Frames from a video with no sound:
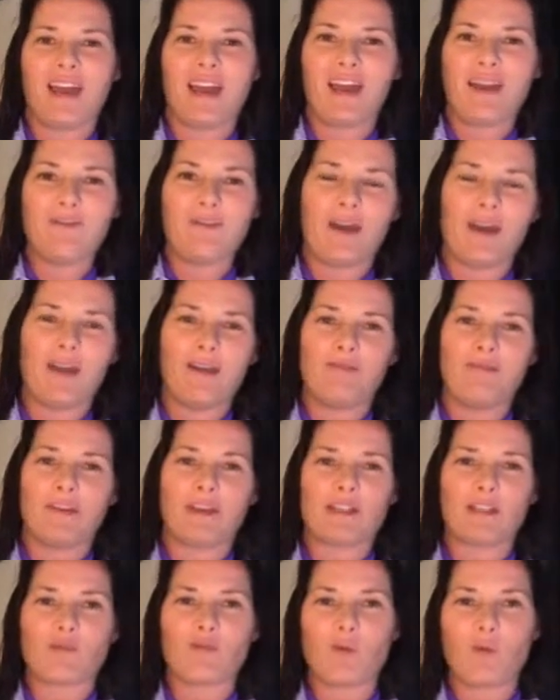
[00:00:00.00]
hey babe,
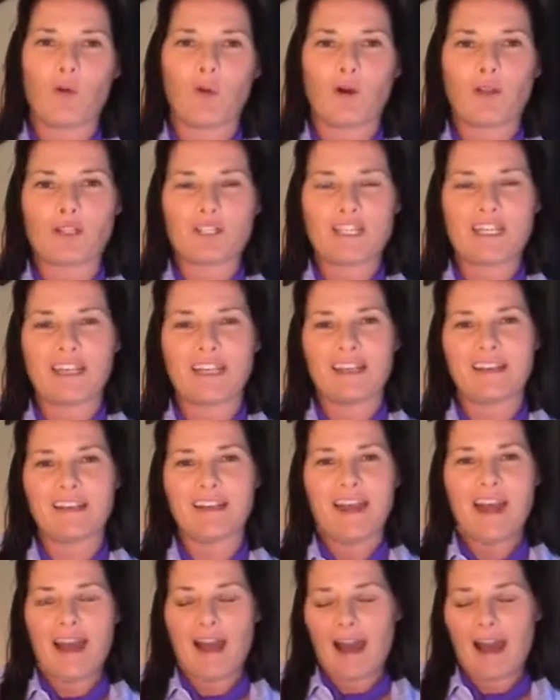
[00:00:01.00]
thanks for watching.